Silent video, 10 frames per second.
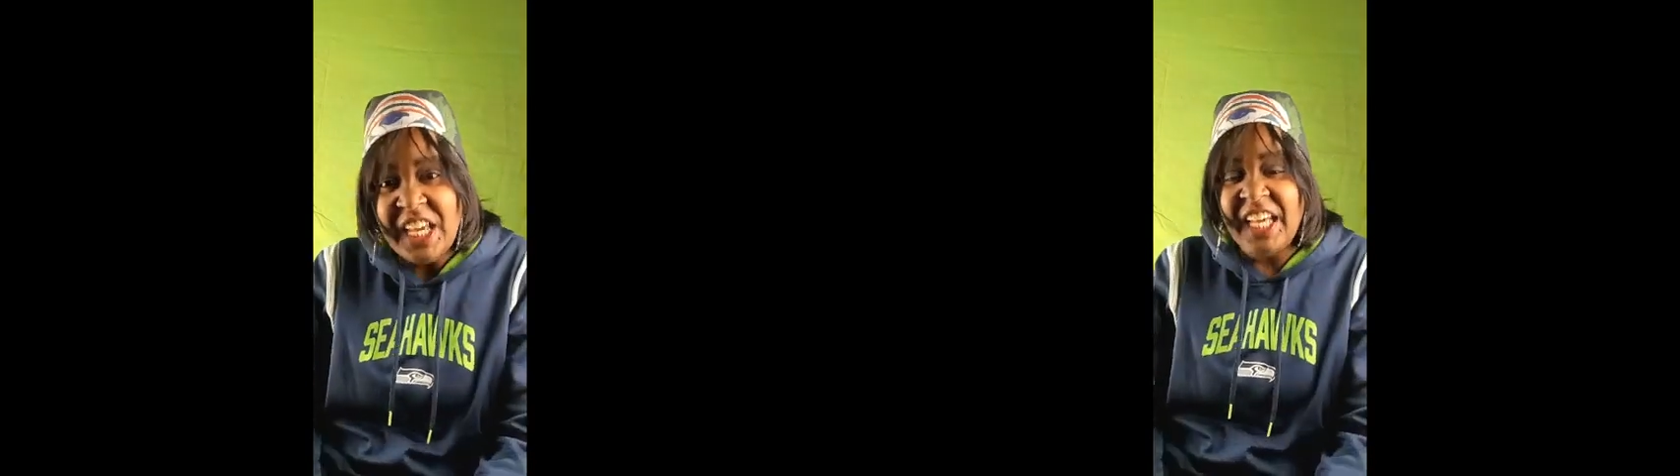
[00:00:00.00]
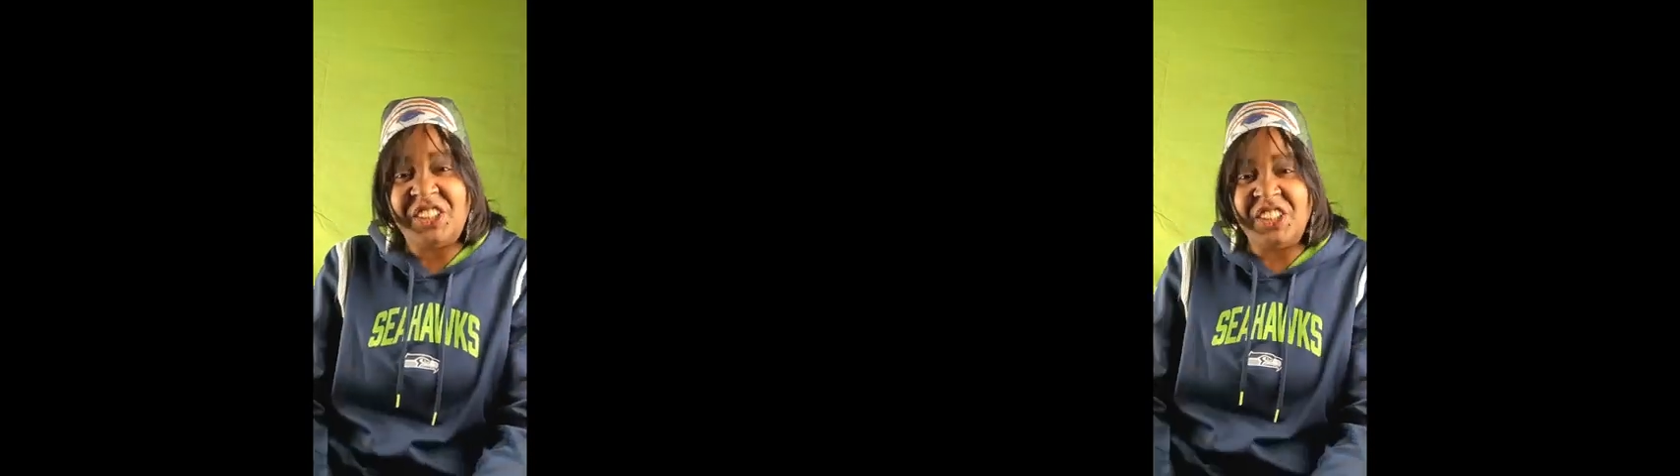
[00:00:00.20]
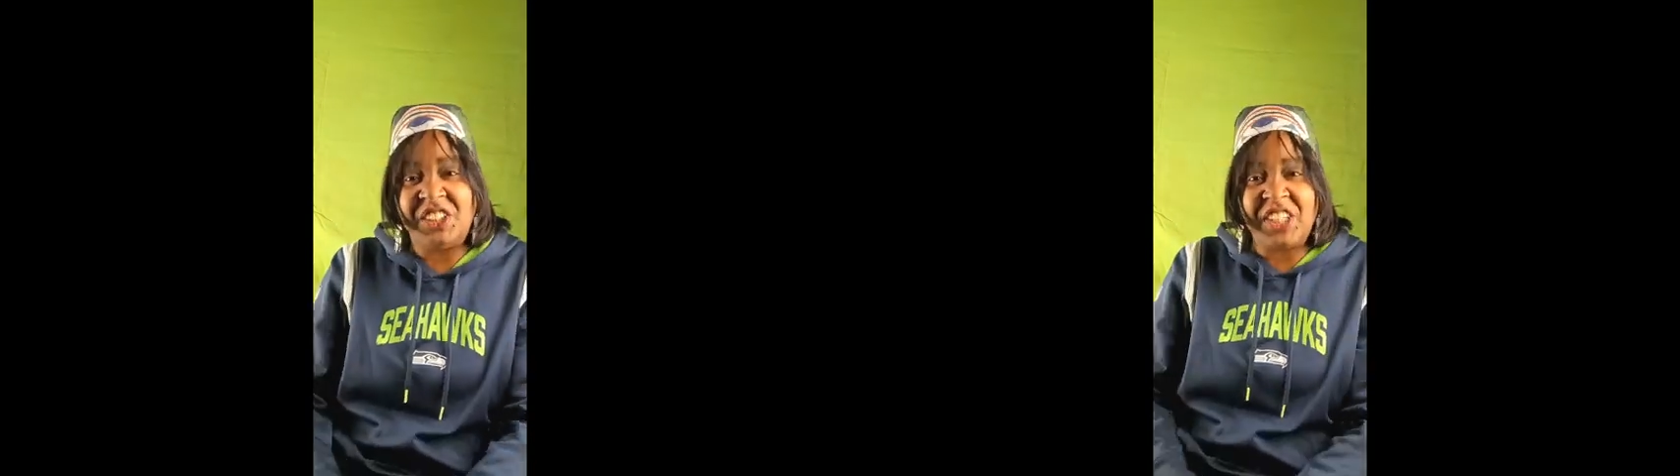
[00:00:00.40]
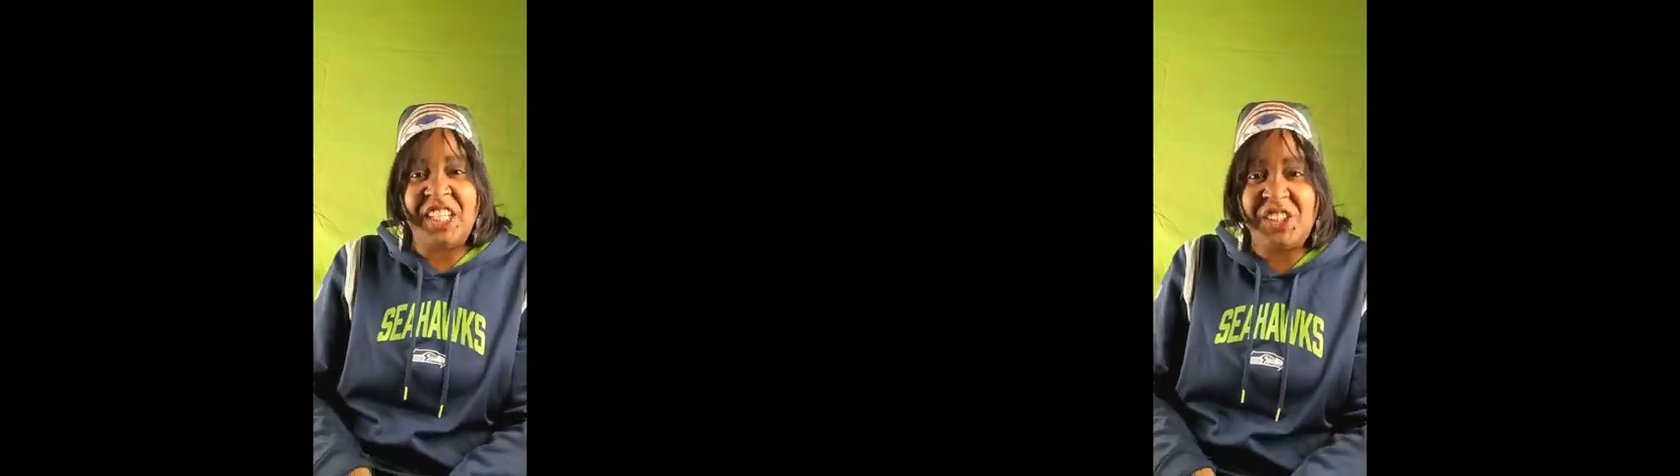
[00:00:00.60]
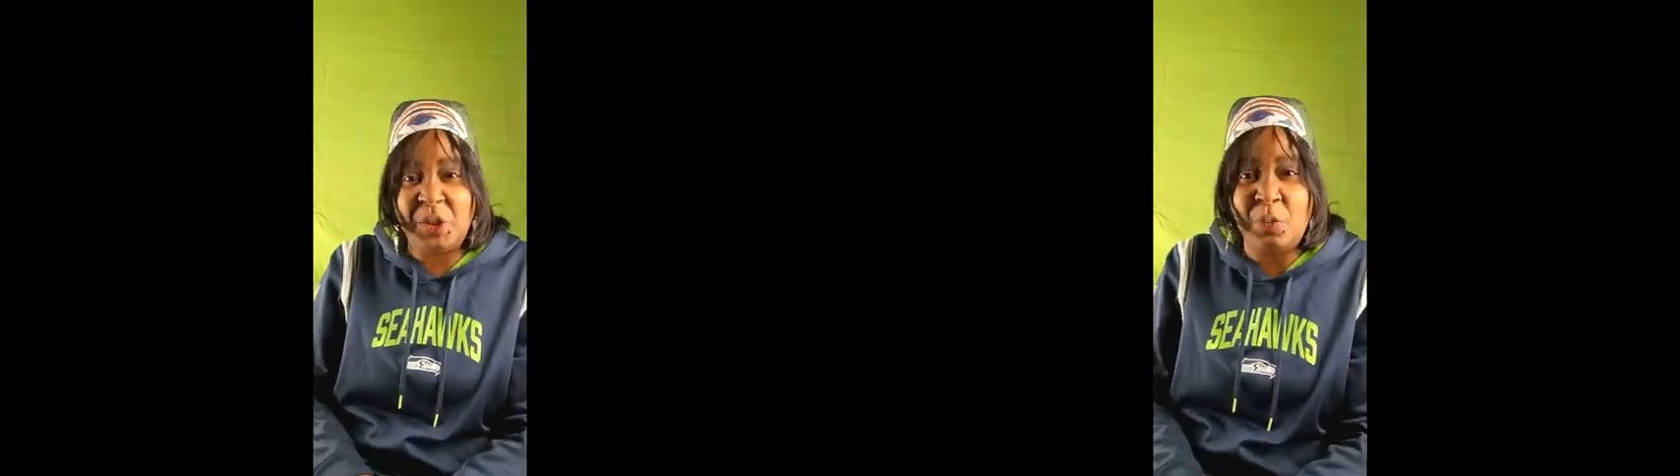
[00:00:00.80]
And she
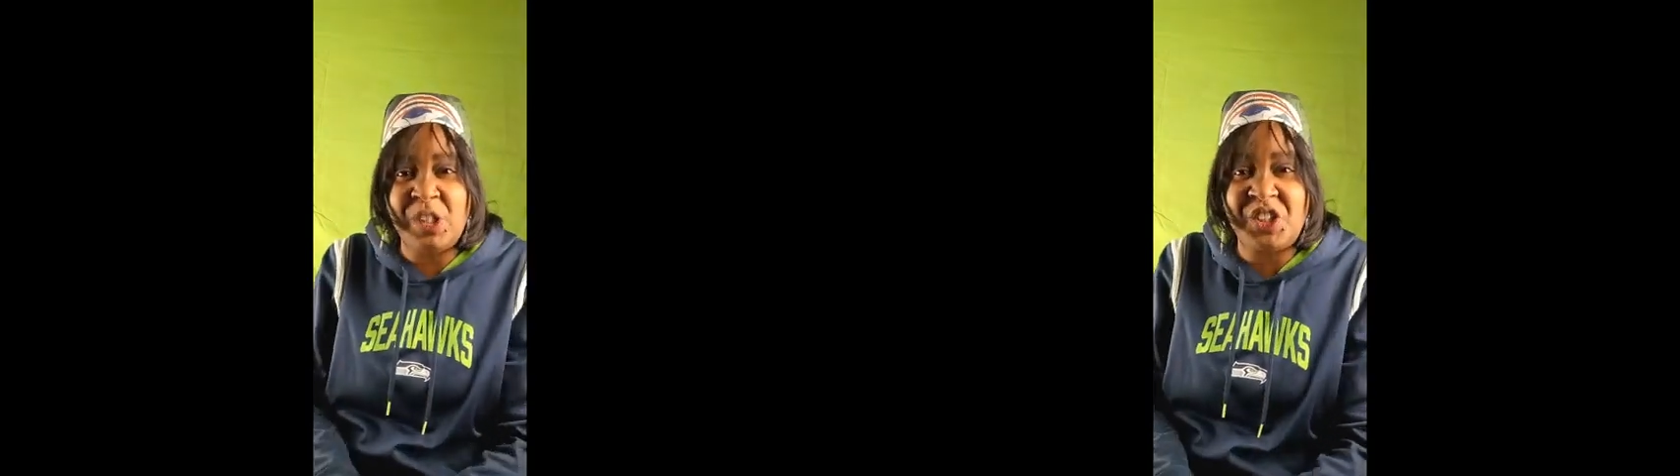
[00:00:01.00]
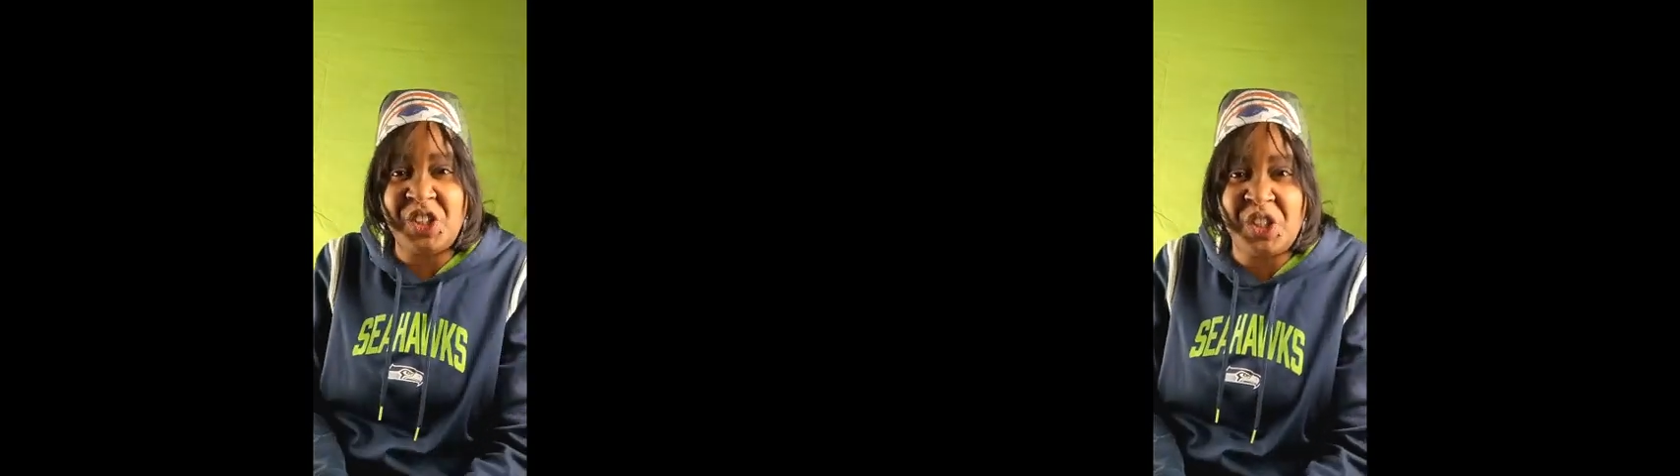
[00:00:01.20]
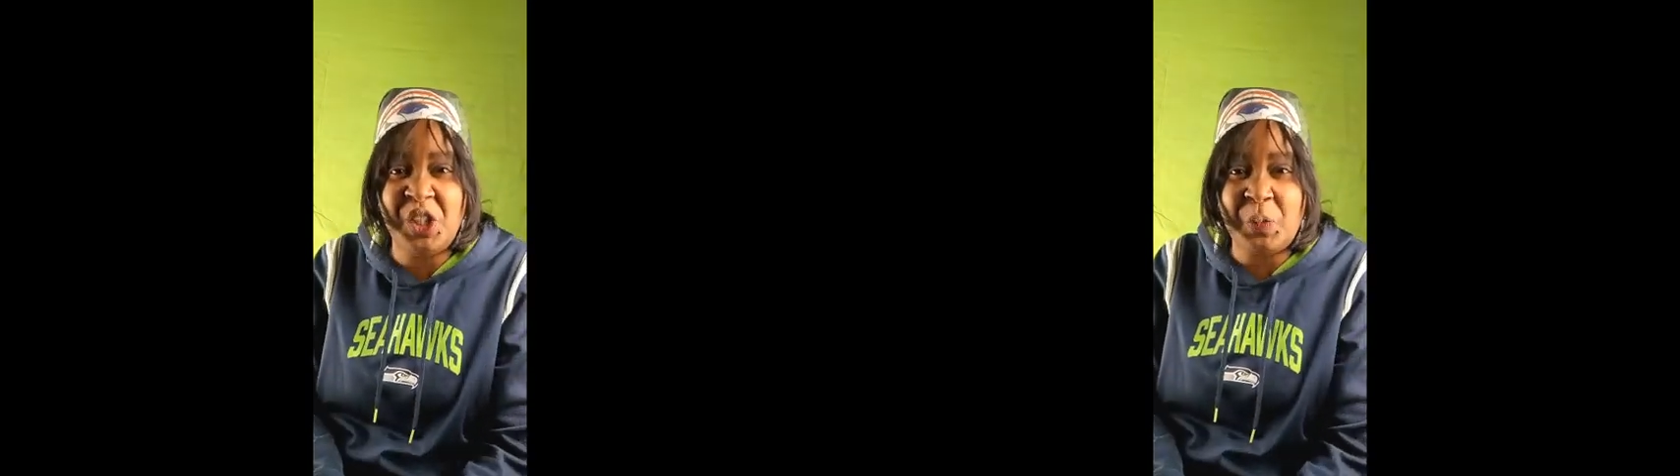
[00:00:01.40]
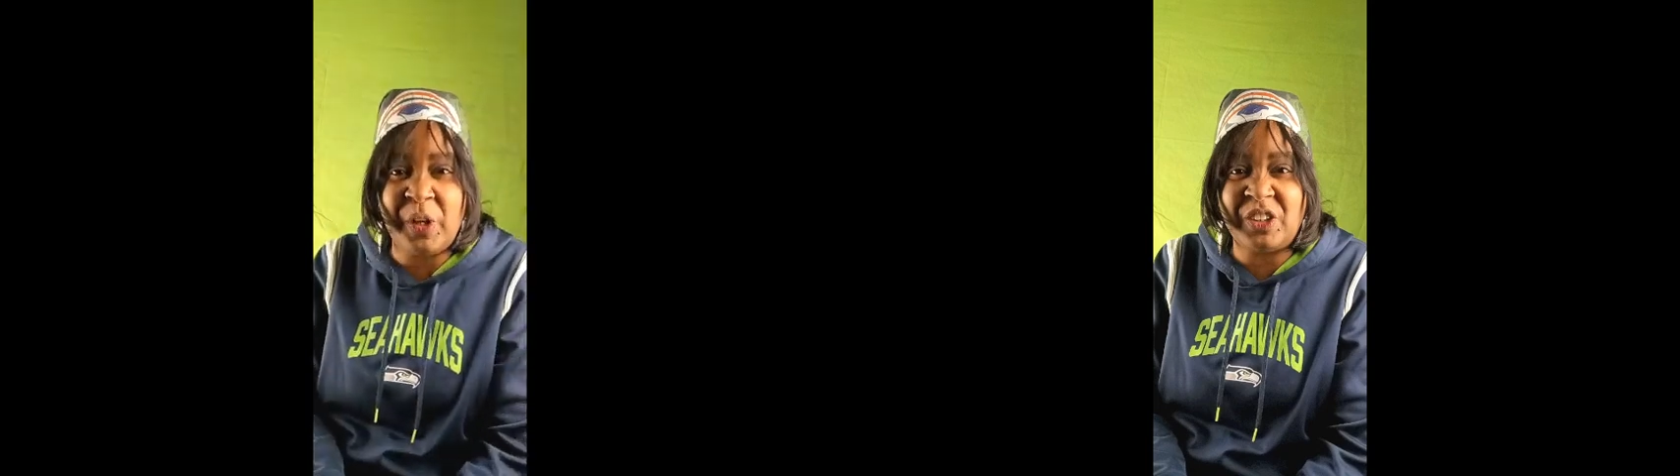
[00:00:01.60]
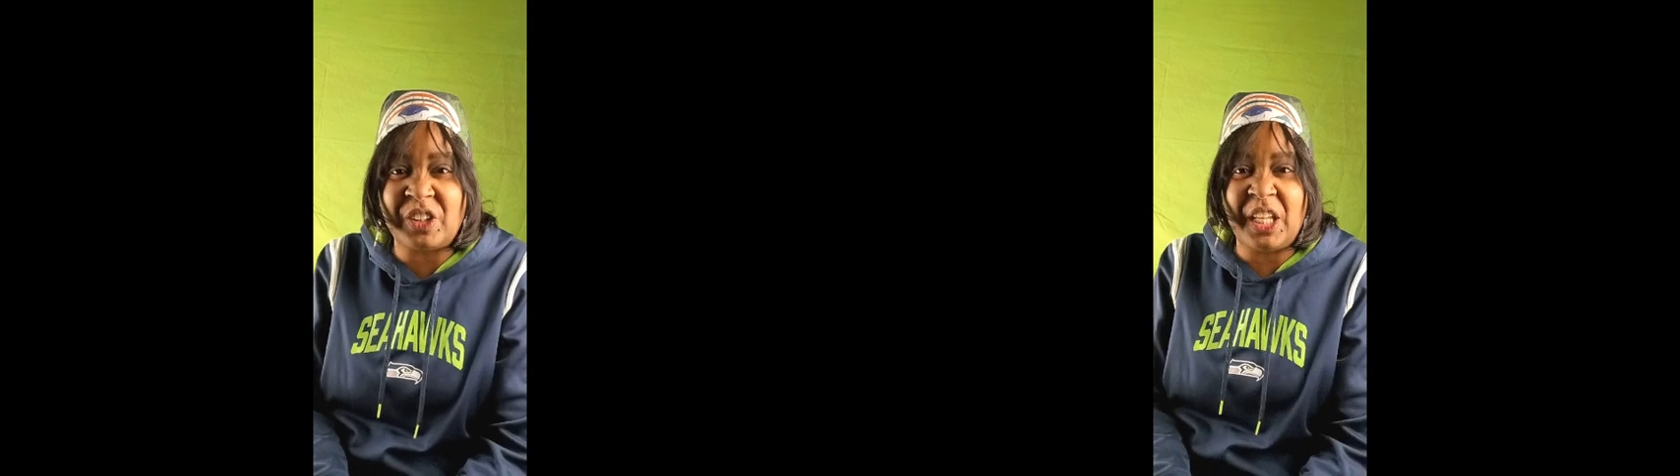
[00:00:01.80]
said she wished she could
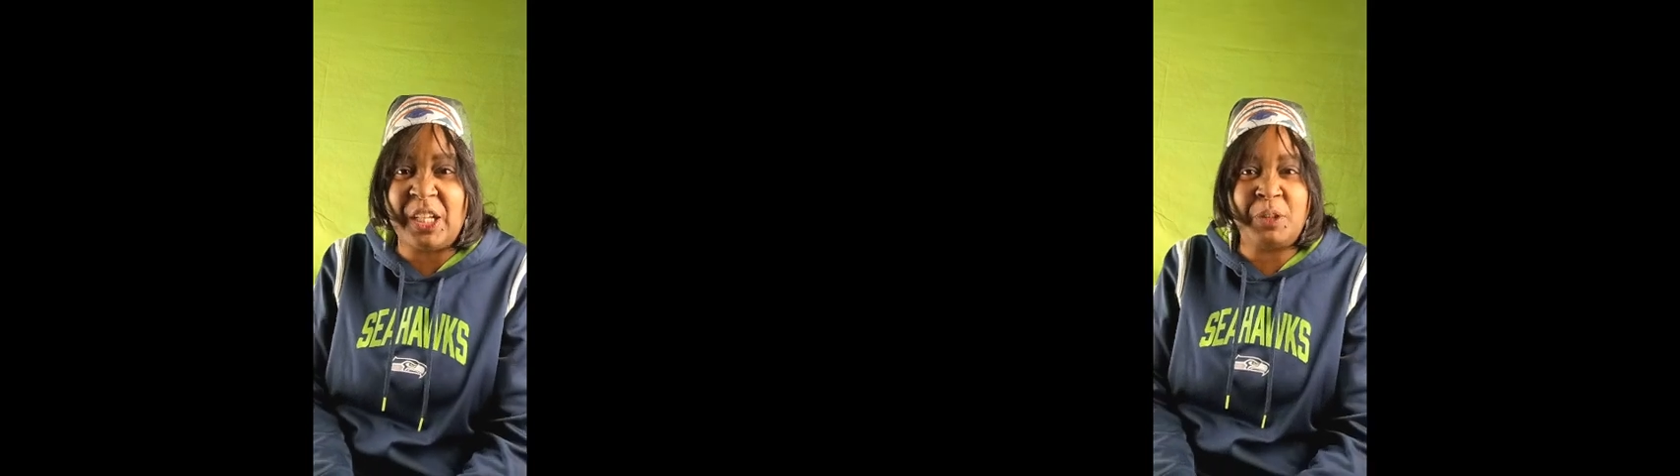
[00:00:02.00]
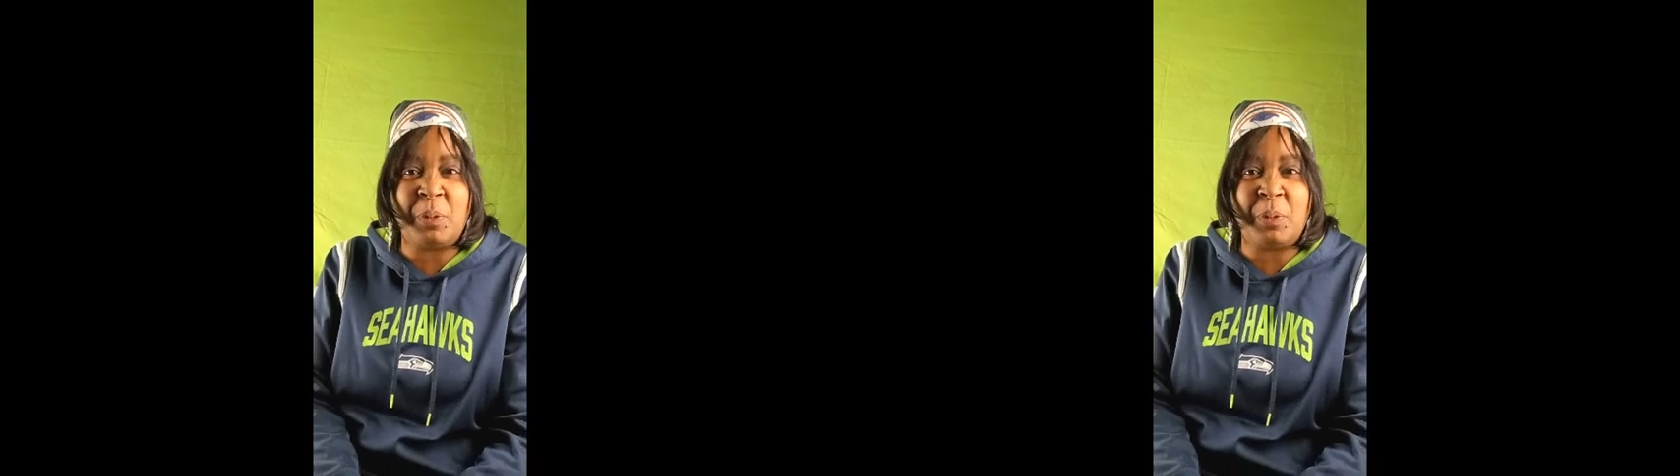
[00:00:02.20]
wear stilettos,